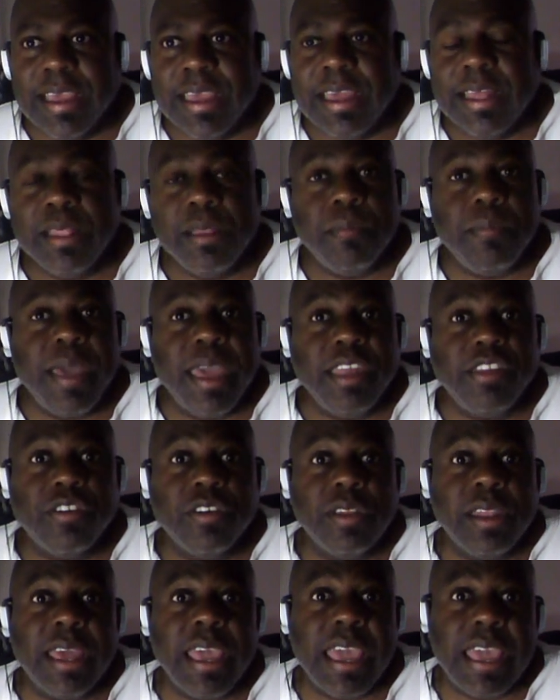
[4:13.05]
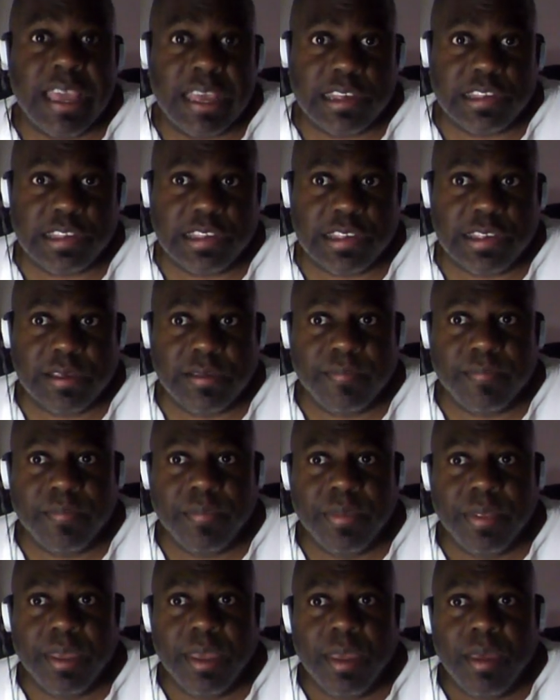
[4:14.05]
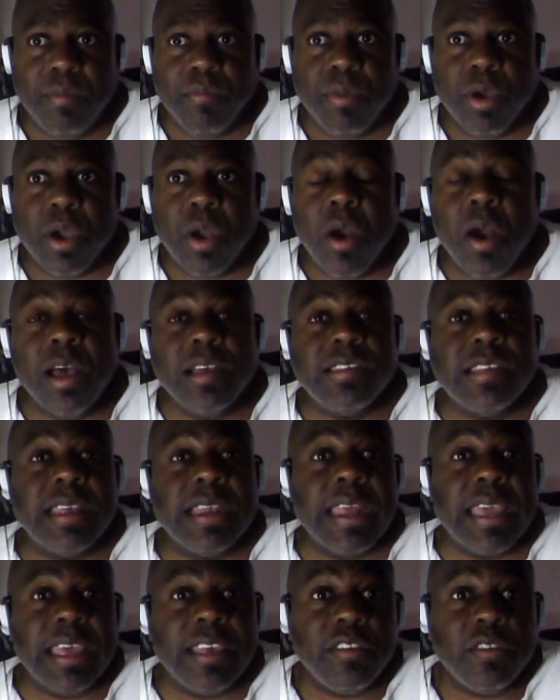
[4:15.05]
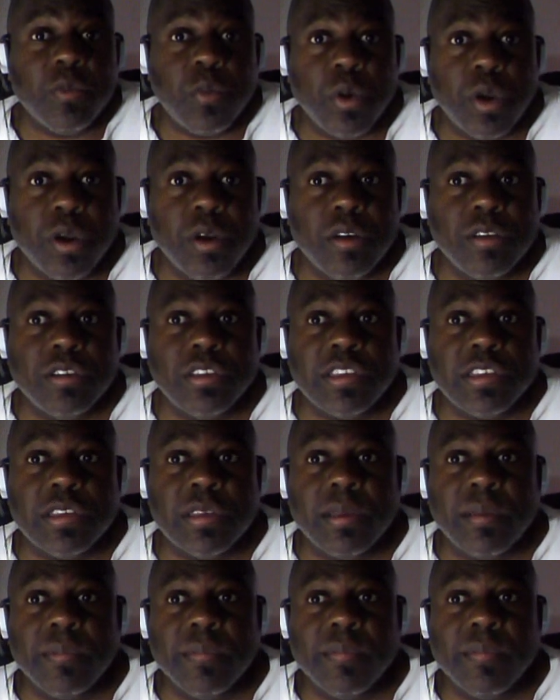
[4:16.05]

in the major leagues because, in his words,